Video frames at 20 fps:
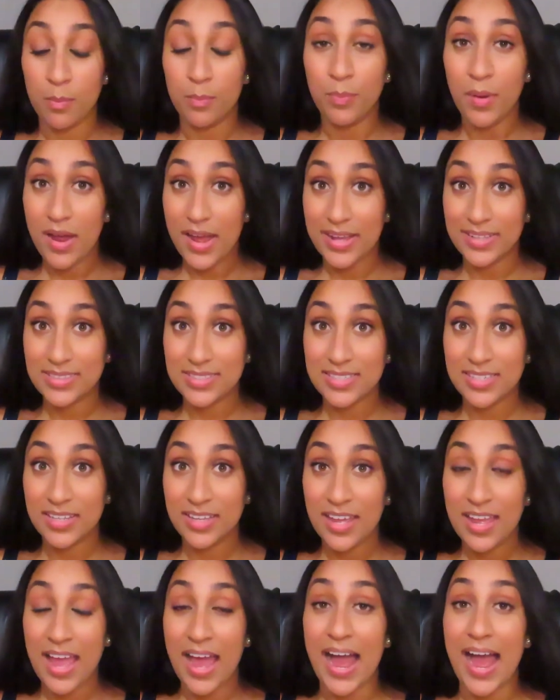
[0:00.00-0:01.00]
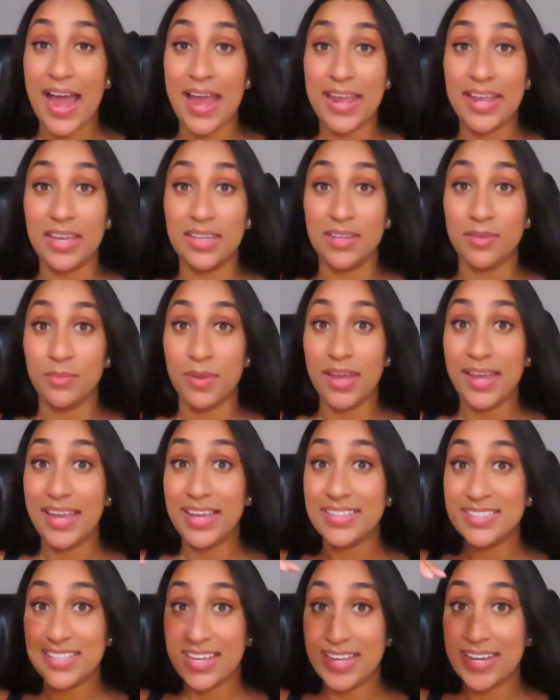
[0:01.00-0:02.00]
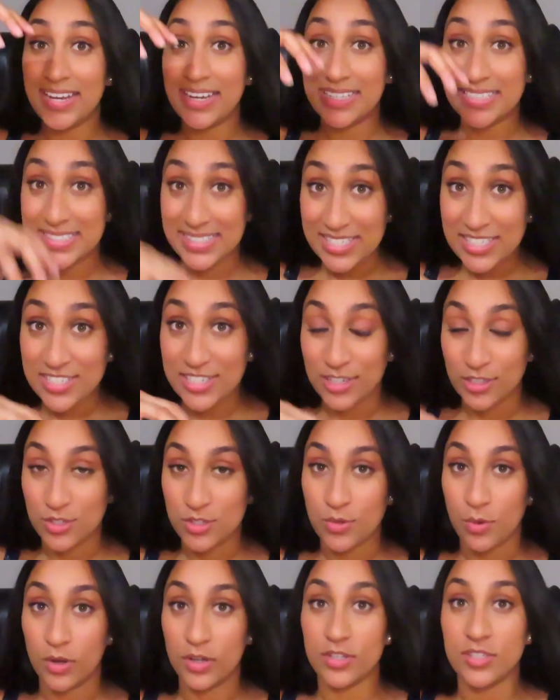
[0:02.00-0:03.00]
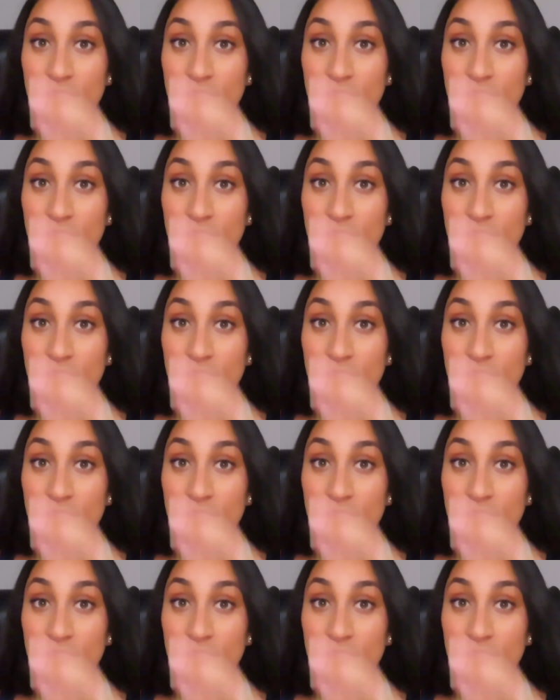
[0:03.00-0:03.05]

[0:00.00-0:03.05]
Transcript: But I am in an existing store.